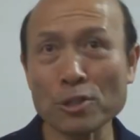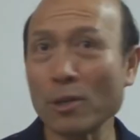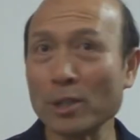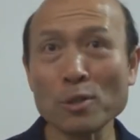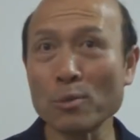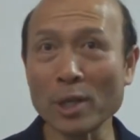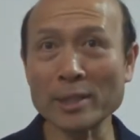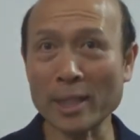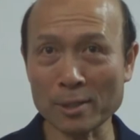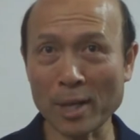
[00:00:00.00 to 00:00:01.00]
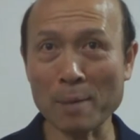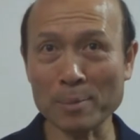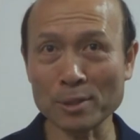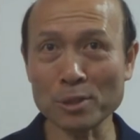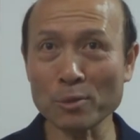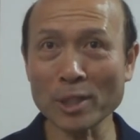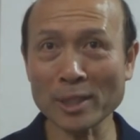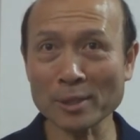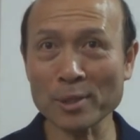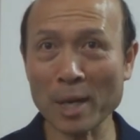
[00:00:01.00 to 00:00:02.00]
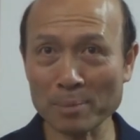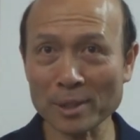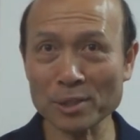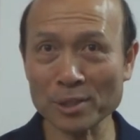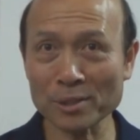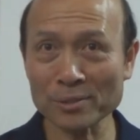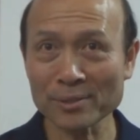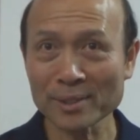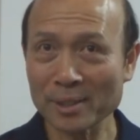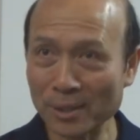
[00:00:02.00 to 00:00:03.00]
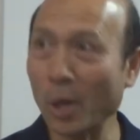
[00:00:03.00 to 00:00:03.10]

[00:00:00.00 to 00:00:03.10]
So I don't want that to happen. Do you want it to happen to you? No.